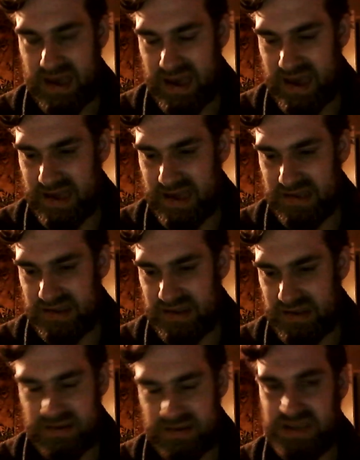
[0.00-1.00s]

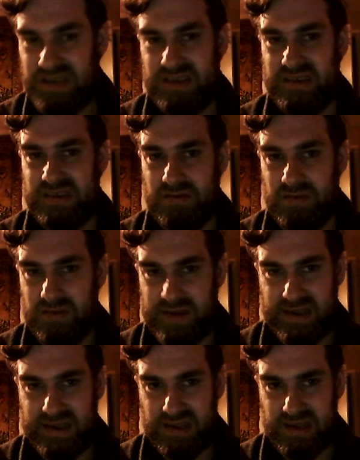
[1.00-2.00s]
as she saw
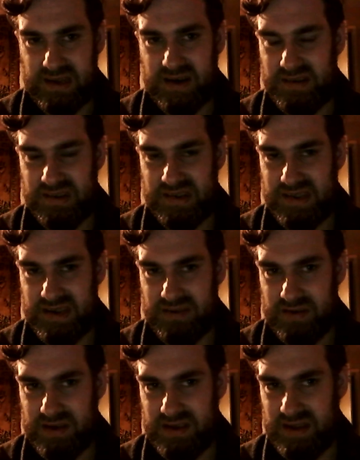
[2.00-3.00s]
at the yard
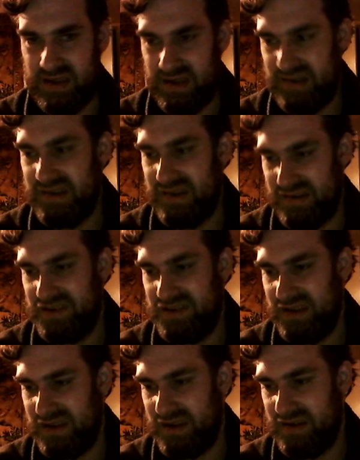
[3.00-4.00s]
sale earlier, so
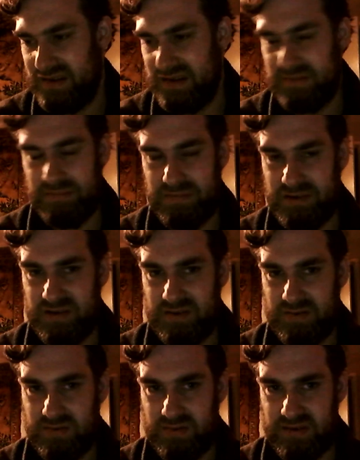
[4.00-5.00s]
she knows it
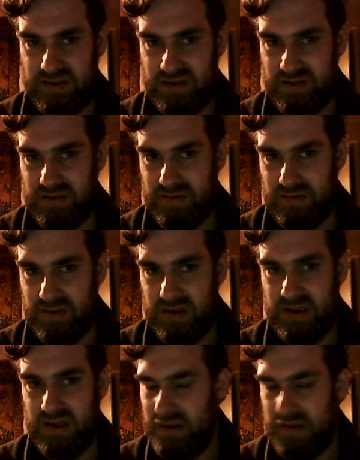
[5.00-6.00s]
belonged to
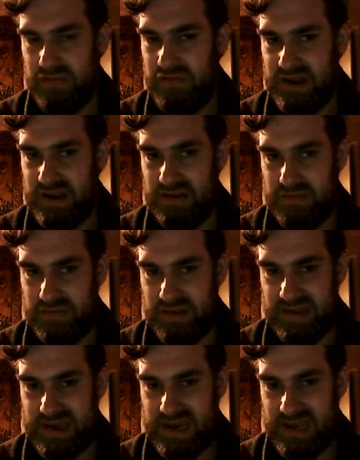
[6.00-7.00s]
the friend of the
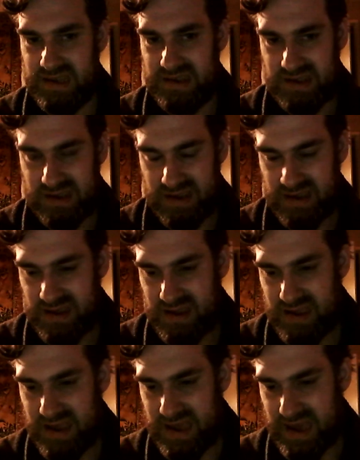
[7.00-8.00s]
dad's,
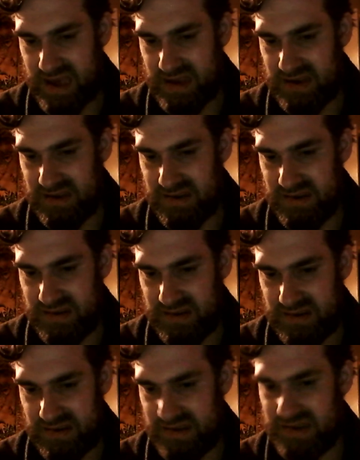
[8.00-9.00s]
and
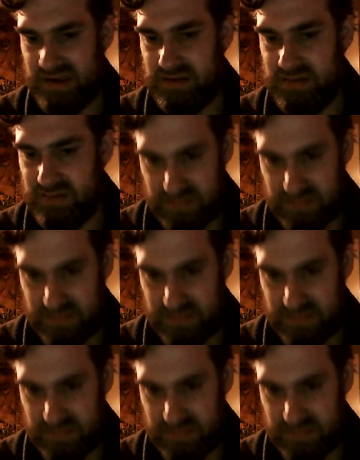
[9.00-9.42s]
so